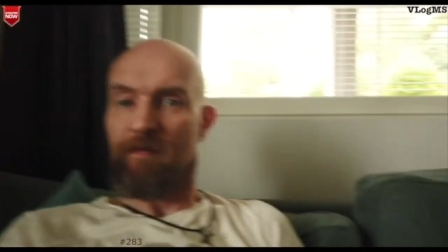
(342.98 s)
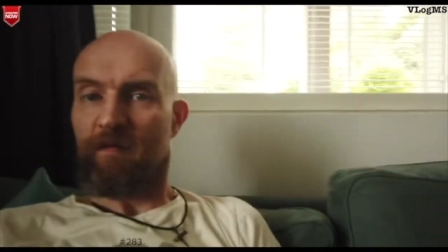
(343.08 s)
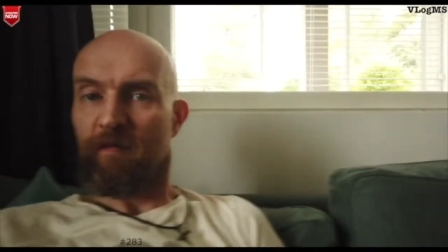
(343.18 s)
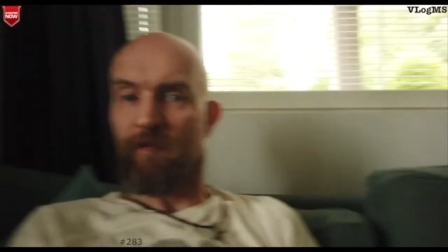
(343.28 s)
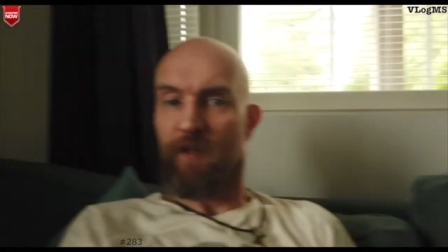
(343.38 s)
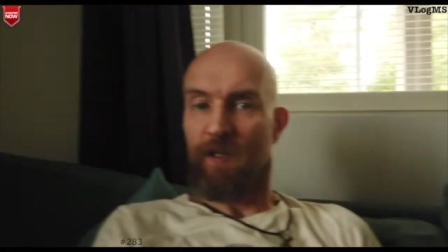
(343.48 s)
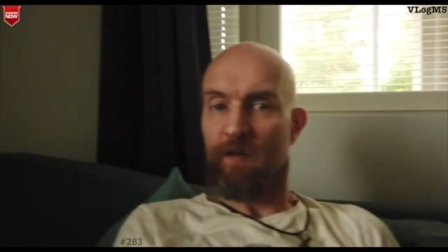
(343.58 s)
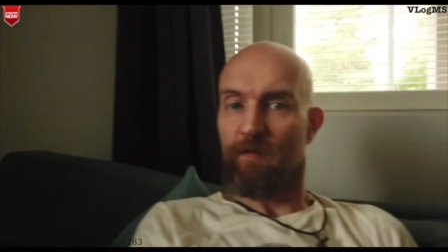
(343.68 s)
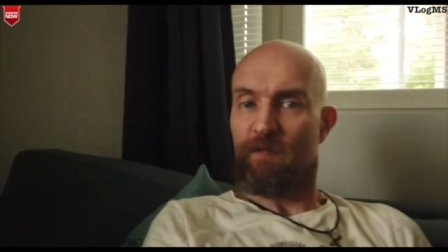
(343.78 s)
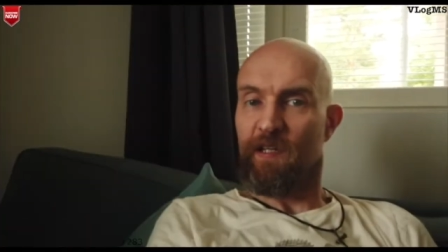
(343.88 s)
I
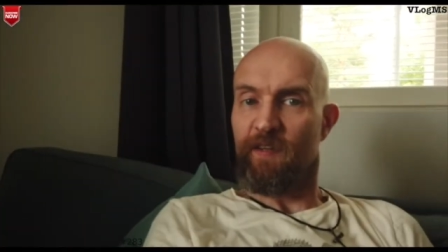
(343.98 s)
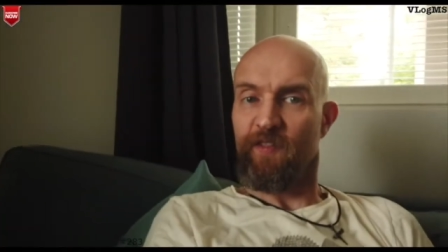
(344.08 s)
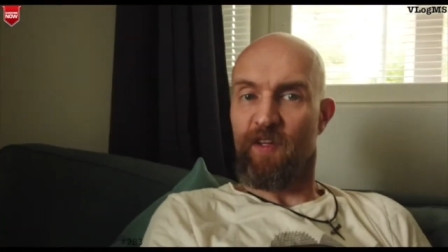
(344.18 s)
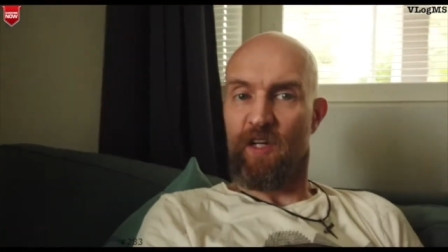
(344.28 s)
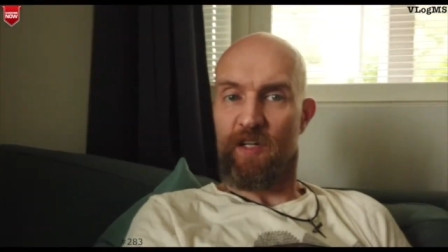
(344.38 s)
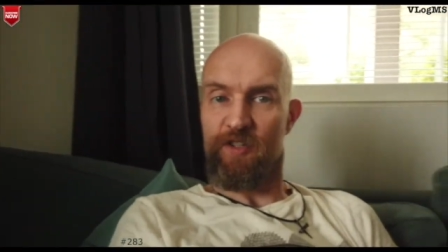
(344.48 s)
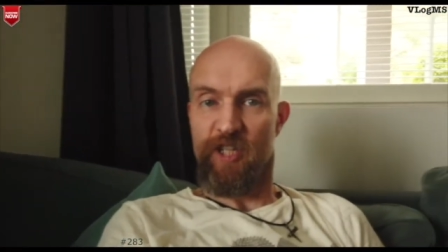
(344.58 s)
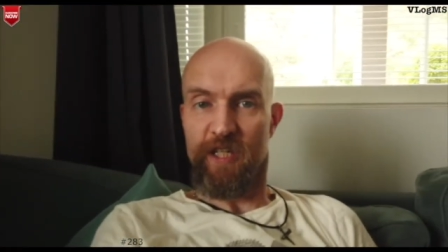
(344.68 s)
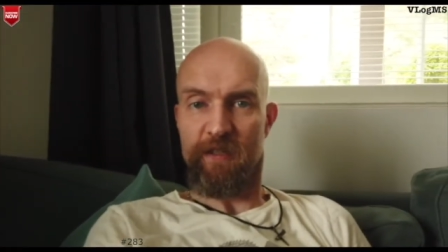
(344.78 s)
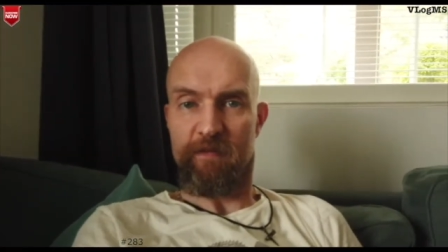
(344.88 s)
feel
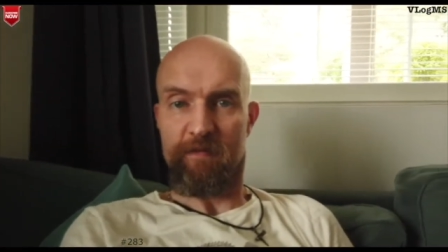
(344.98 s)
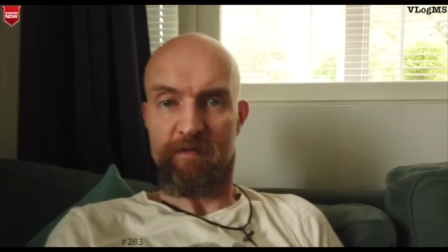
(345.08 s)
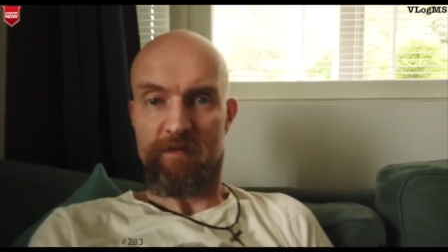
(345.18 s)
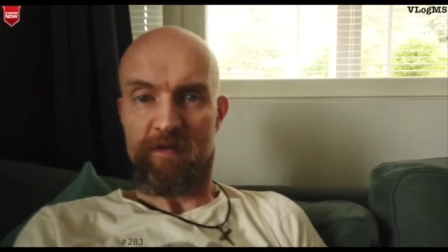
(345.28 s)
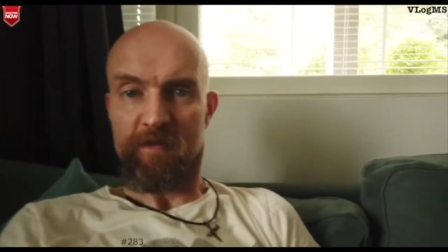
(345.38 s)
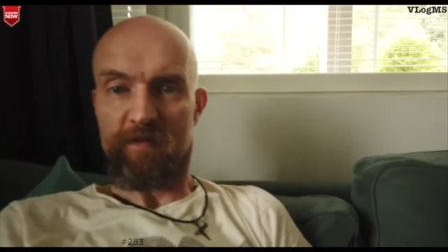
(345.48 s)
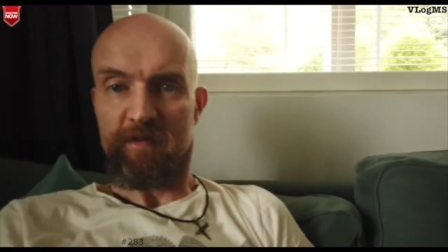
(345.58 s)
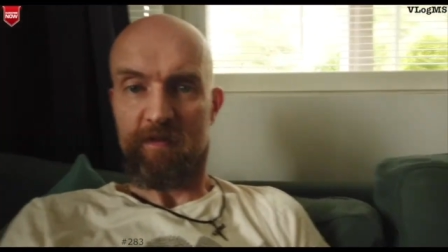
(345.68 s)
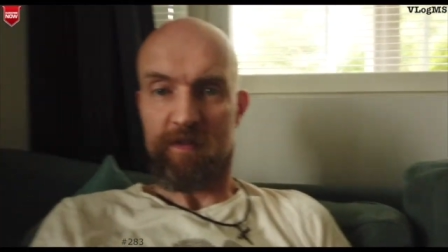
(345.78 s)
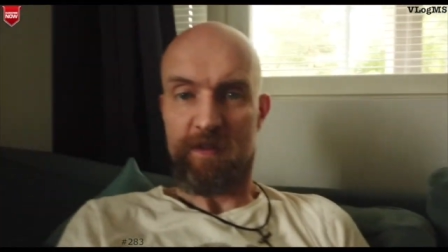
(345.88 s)
lethargic.
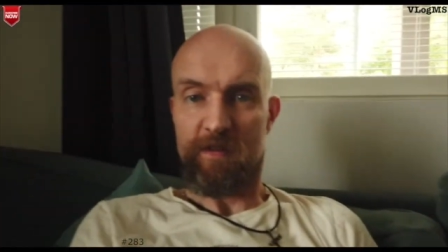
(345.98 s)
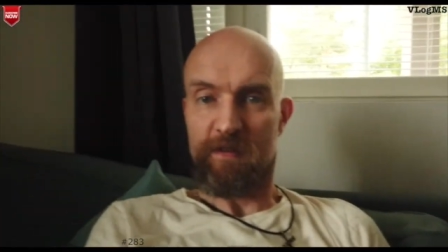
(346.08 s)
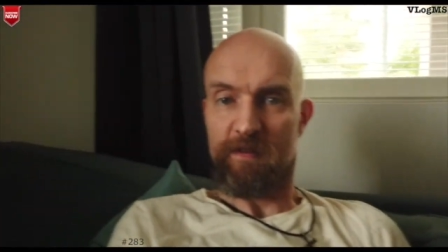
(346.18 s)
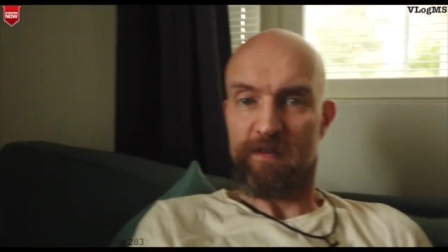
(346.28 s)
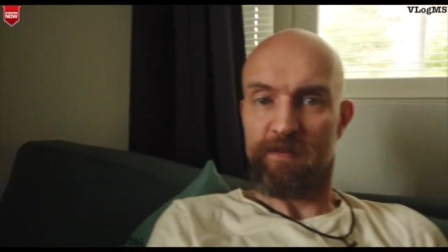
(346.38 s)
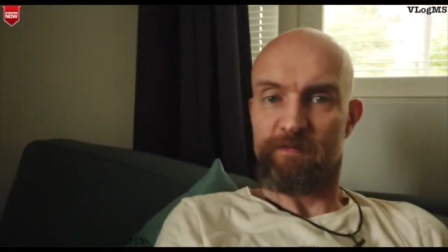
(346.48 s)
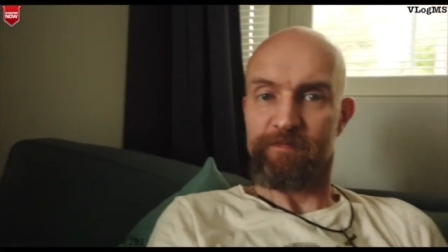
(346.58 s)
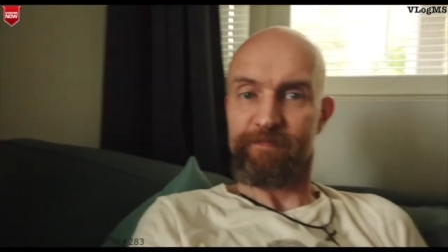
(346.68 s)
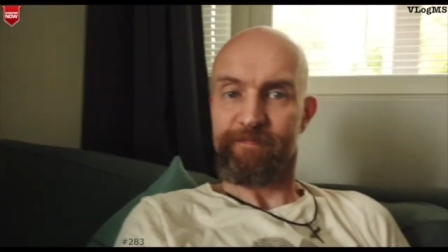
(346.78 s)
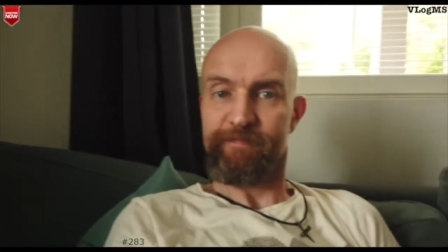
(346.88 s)
Right,
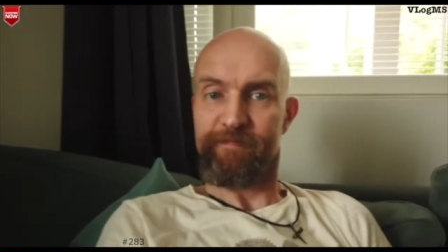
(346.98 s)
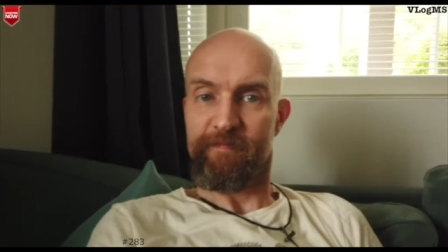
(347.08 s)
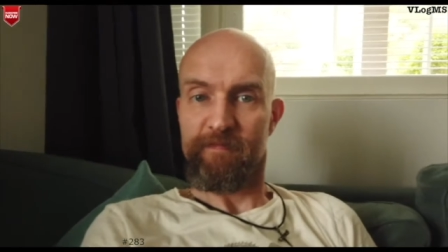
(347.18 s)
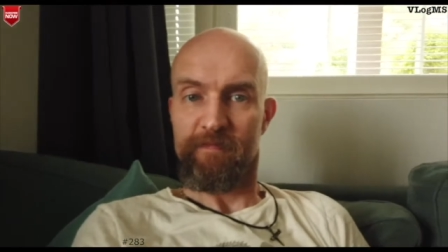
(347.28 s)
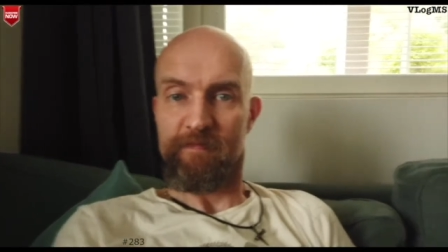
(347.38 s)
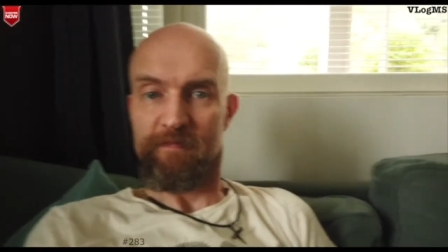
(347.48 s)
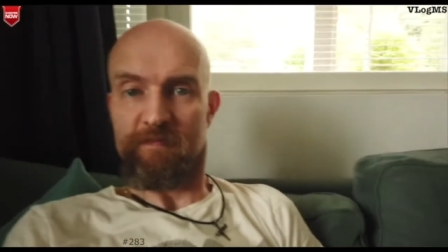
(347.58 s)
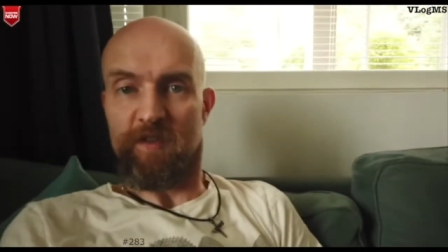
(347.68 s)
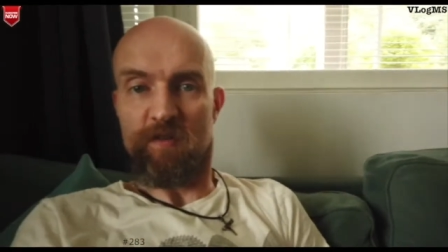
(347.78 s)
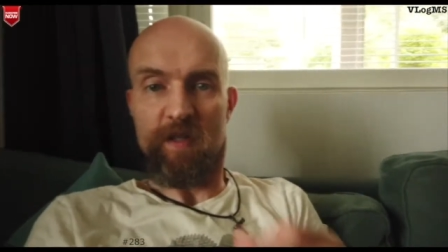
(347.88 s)

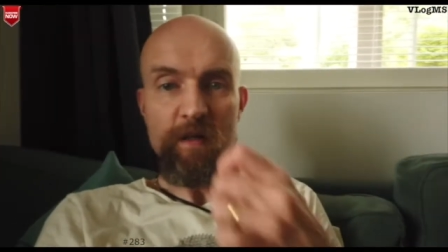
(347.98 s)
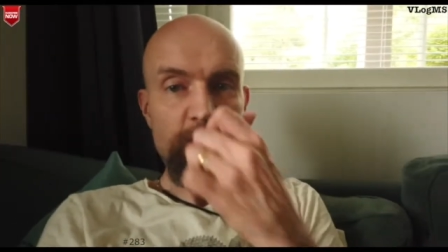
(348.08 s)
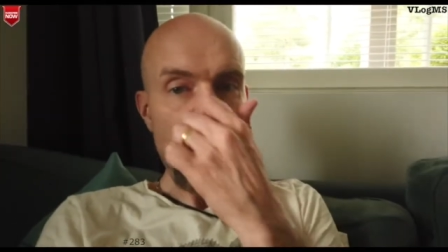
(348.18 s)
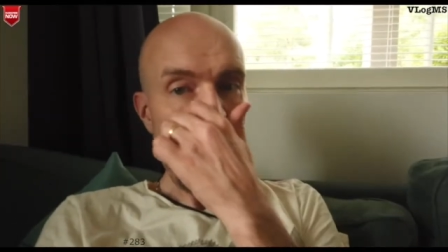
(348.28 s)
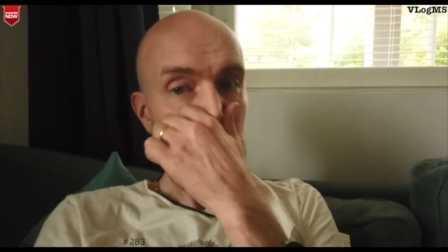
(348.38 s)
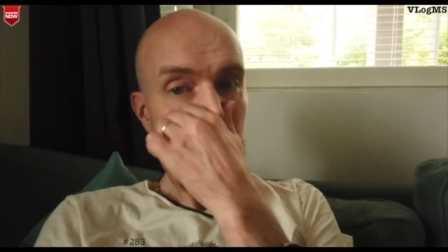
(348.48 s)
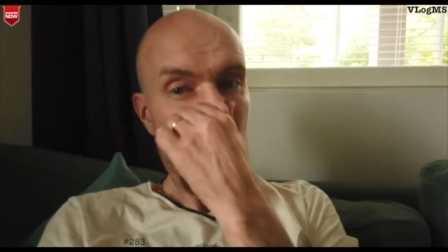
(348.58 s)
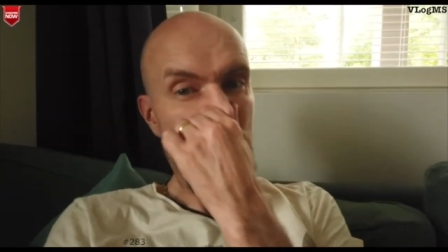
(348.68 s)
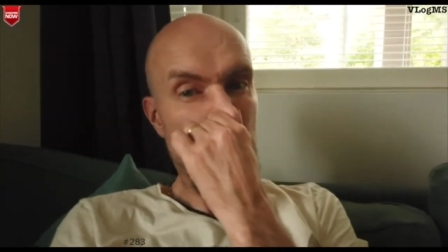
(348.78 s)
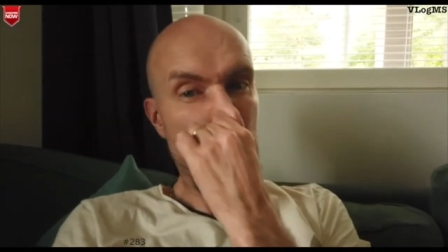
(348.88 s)
sorry, I'm trying to
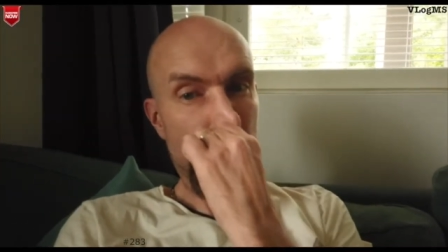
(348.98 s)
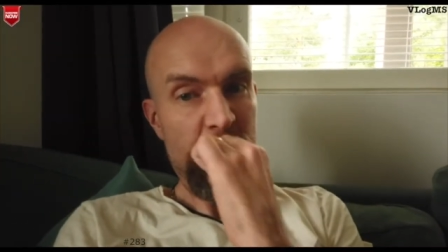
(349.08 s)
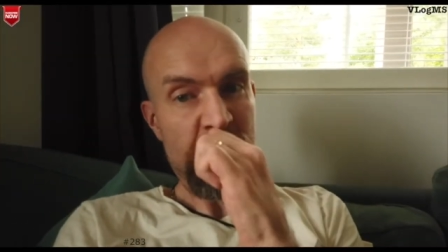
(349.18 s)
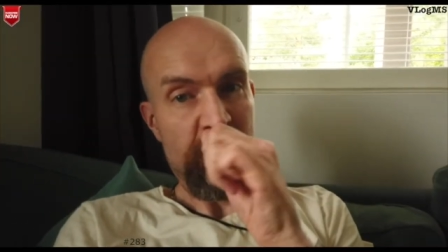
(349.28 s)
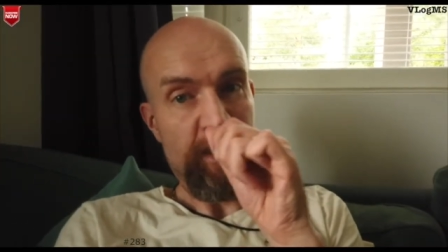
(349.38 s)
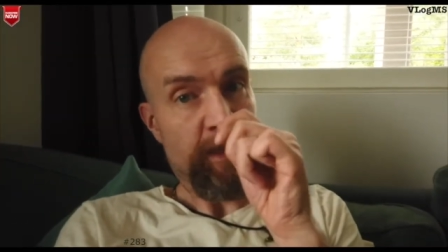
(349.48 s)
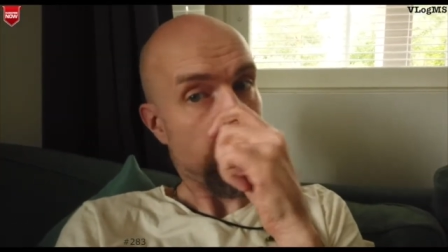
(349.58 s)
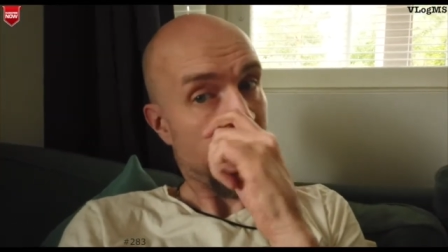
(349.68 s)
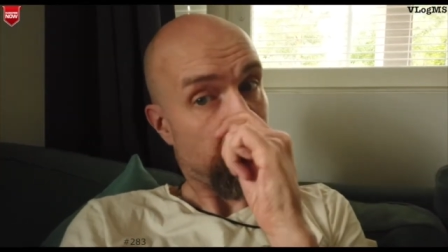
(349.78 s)
play with this thing.